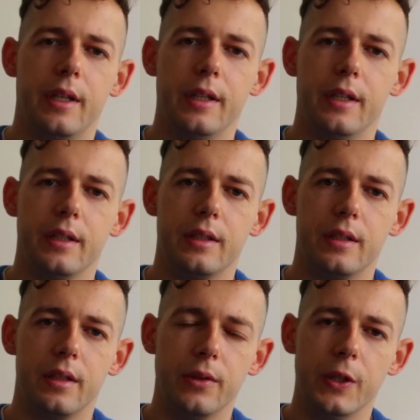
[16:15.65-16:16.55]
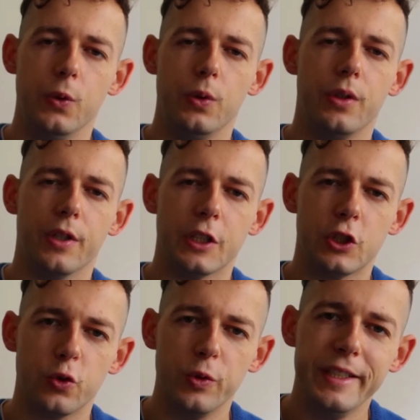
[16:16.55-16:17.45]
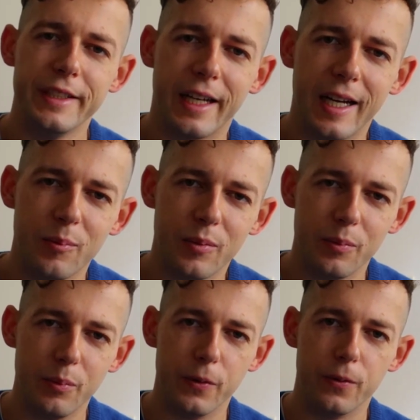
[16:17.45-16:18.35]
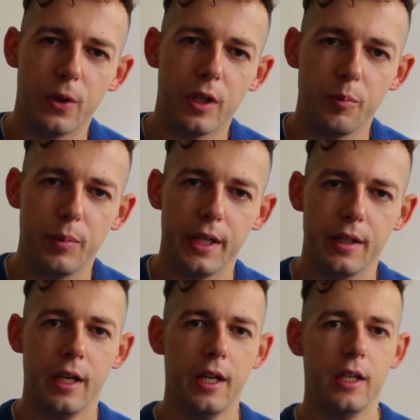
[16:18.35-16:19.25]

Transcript: It's reduce your screen time before bed.